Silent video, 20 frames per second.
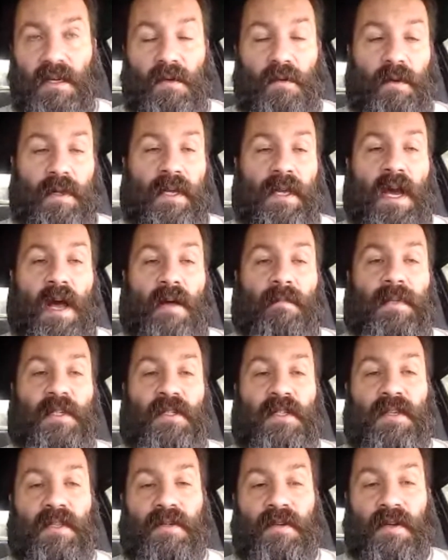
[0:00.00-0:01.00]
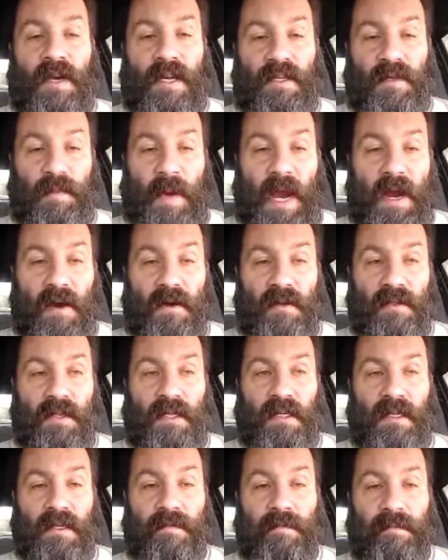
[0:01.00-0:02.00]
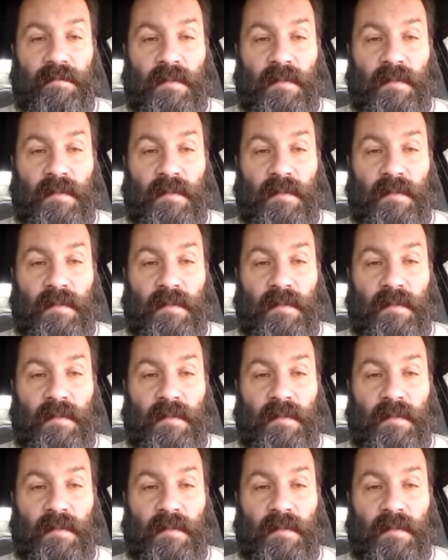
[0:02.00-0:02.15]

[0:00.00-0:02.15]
We accomplish the transparency,